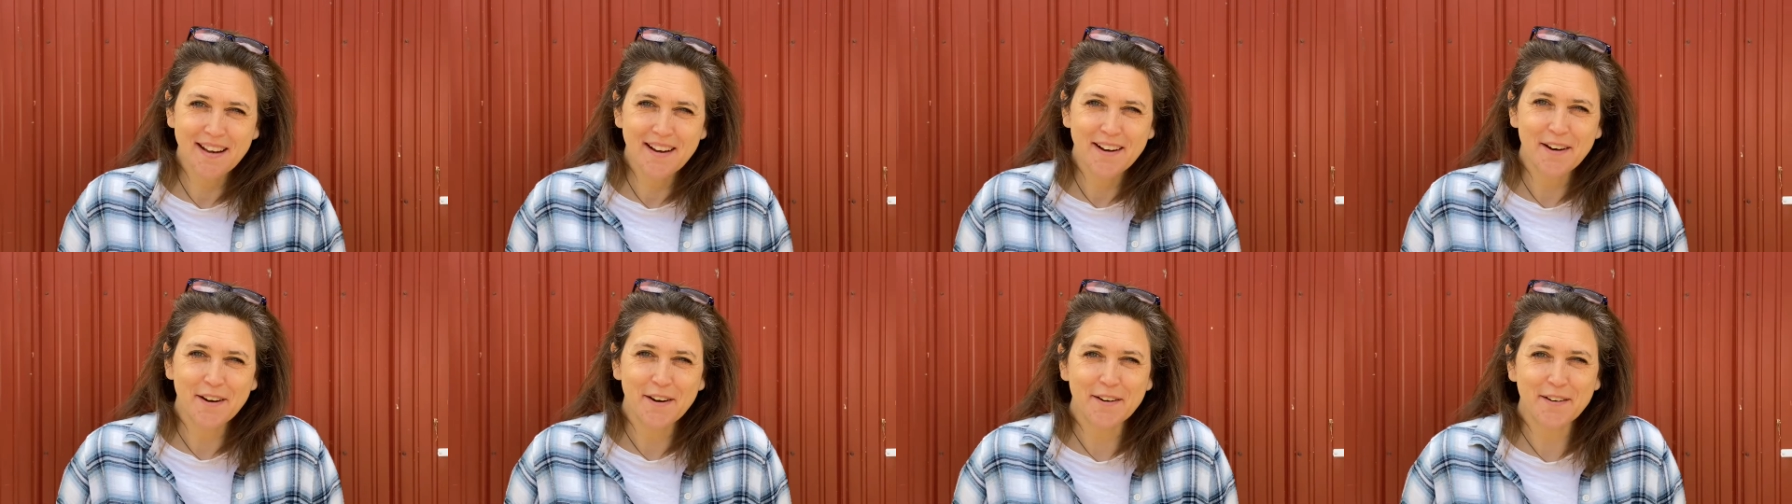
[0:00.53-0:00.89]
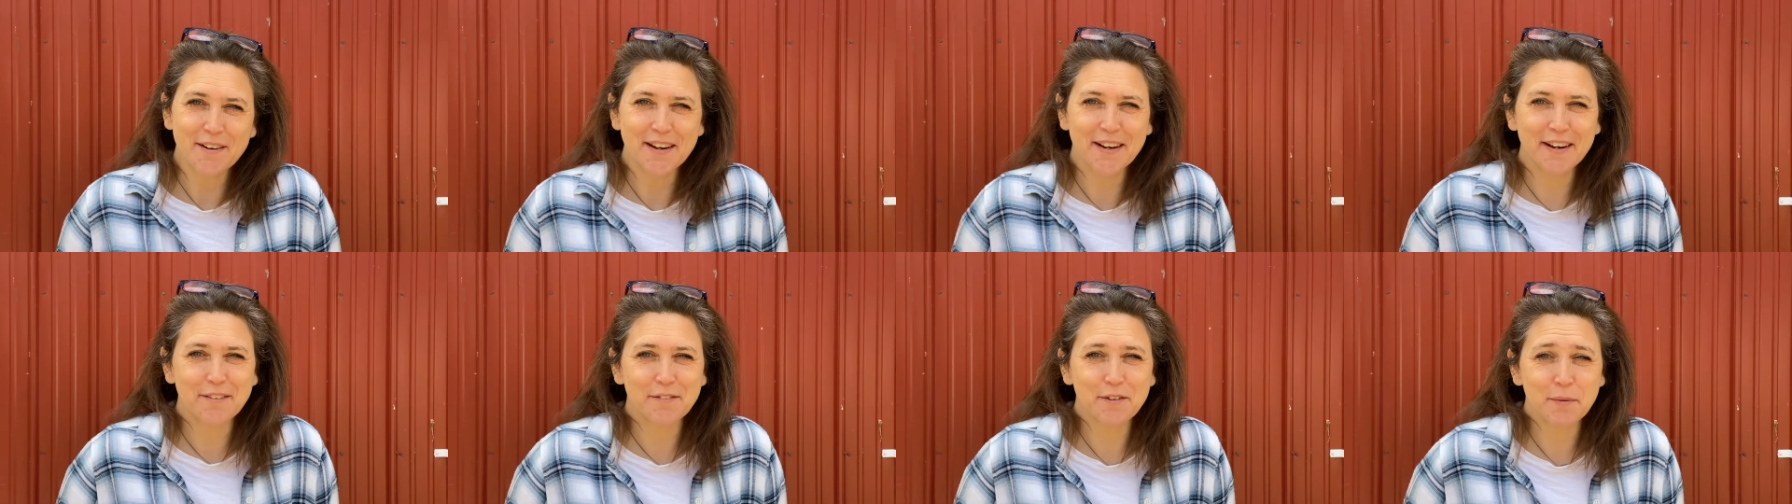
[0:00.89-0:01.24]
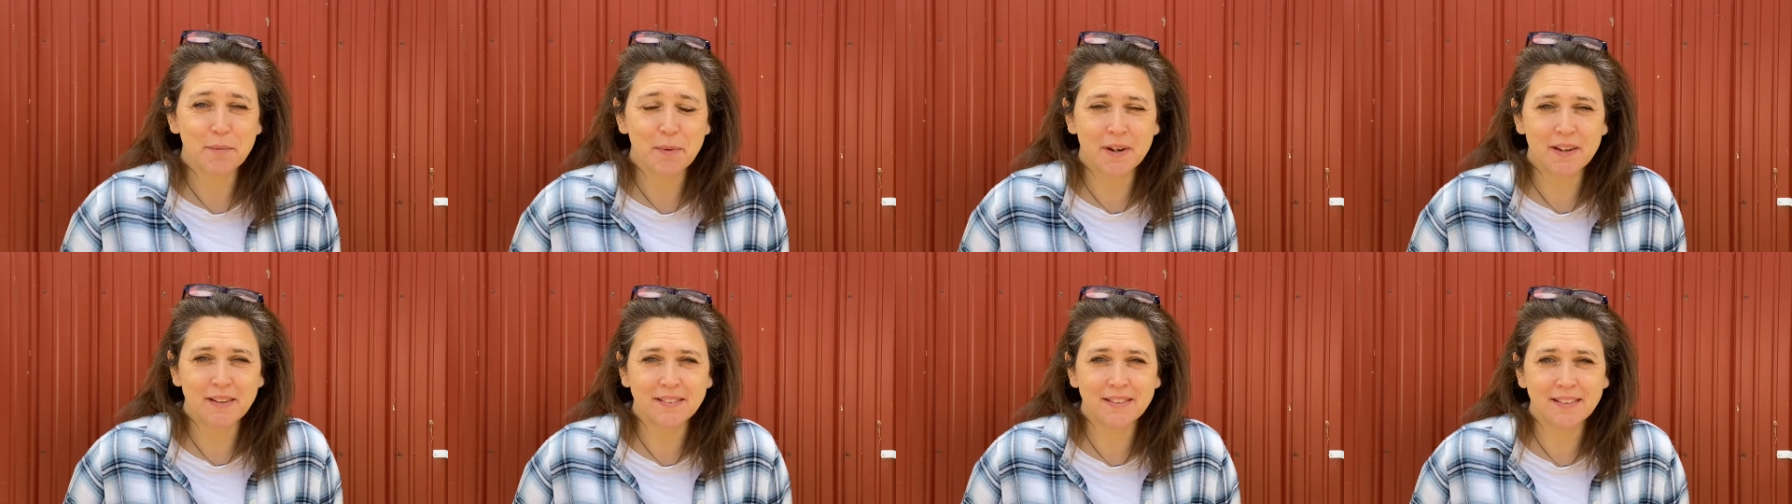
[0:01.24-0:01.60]
All right,
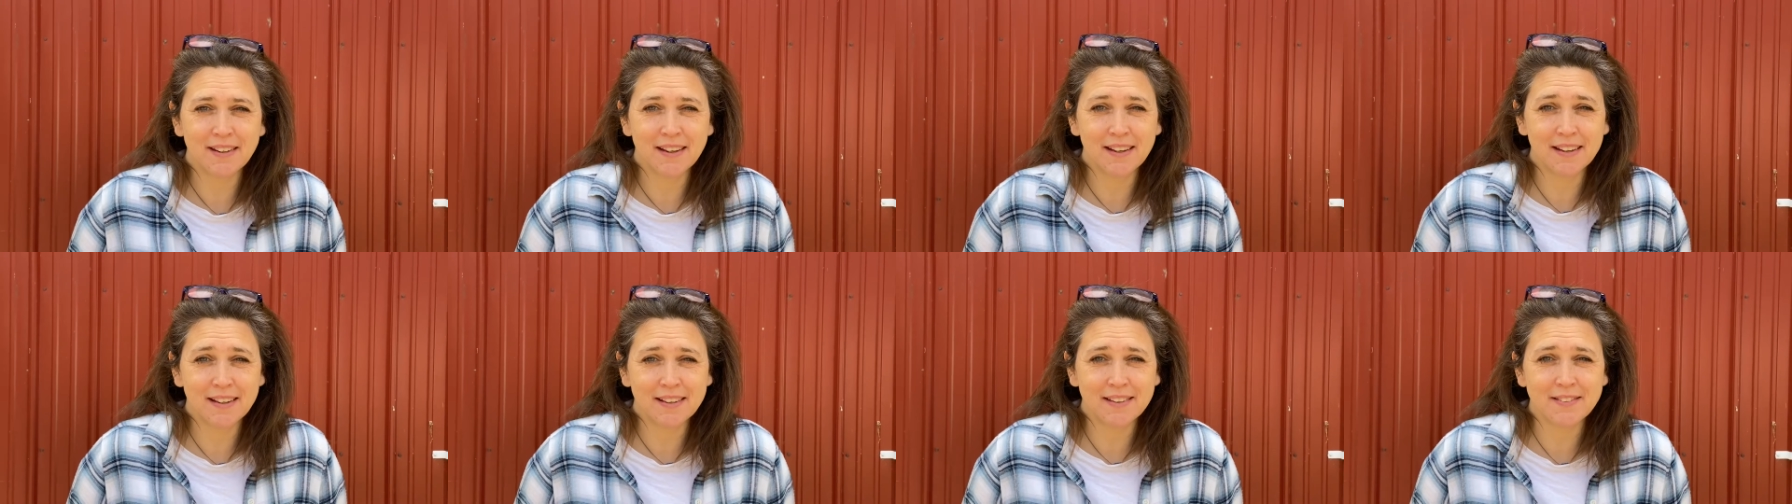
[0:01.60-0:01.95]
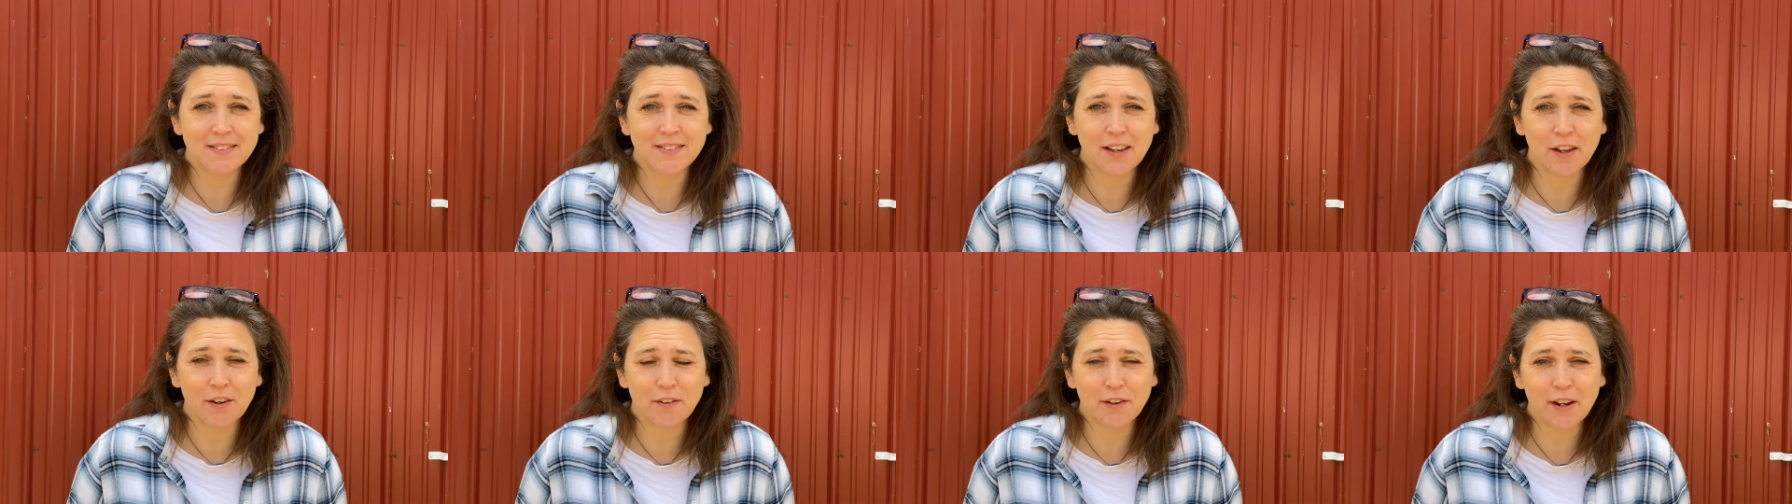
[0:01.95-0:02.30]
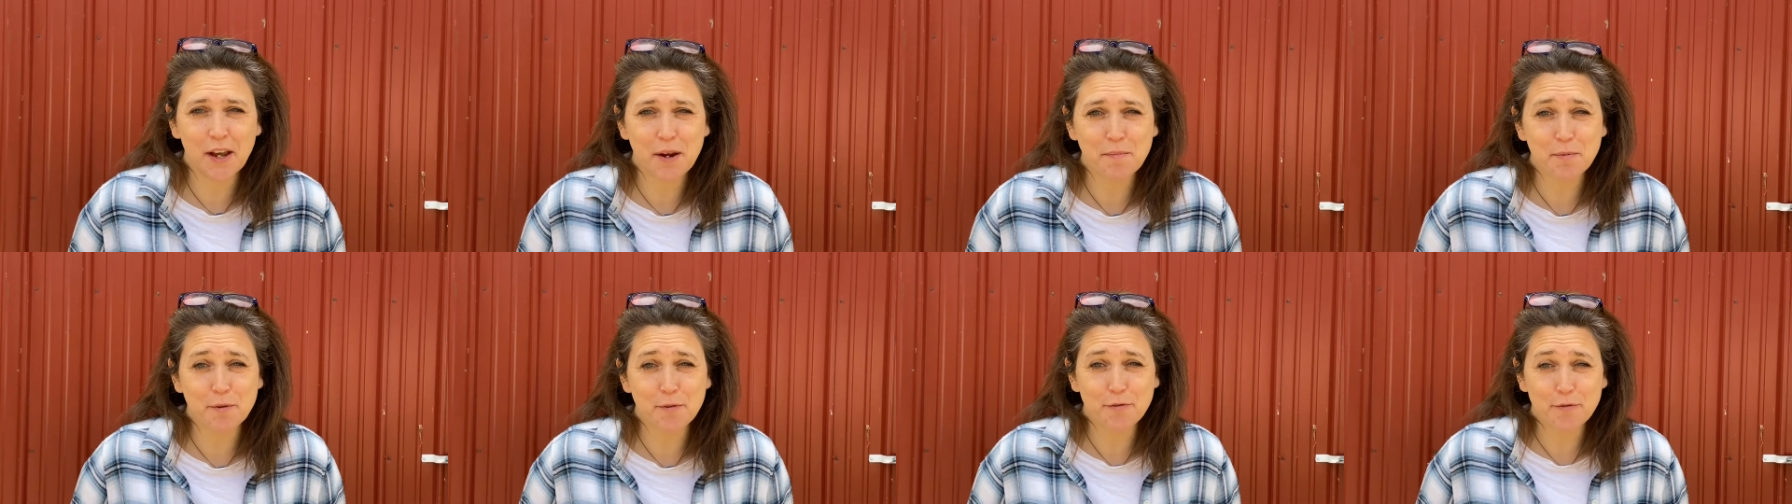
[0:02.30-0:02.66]
everyone, today is Saturday,
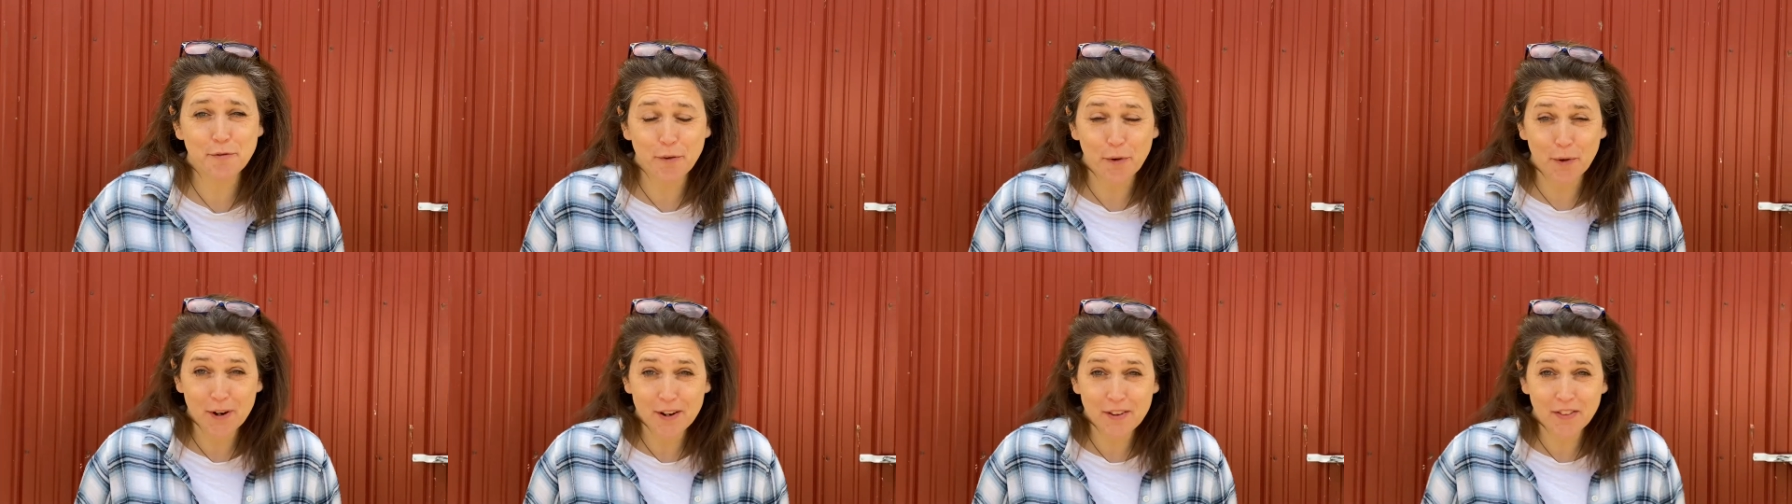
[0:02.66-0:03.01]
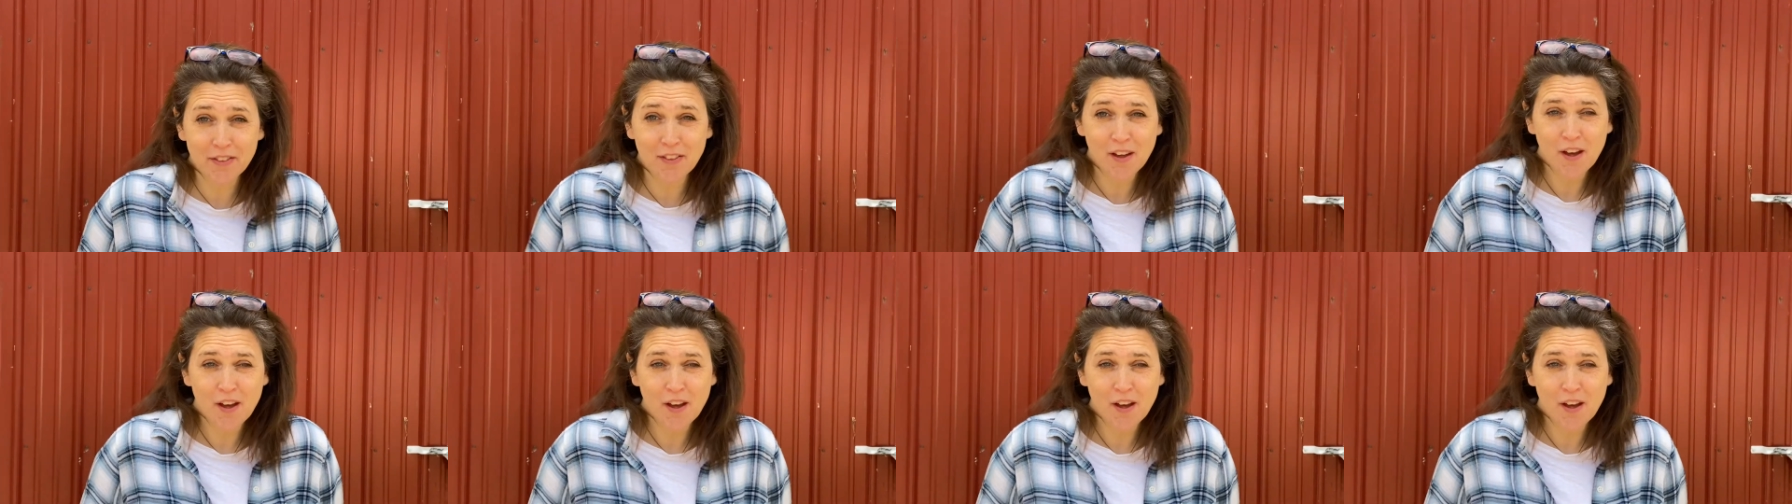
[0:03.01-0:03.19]
April 4th.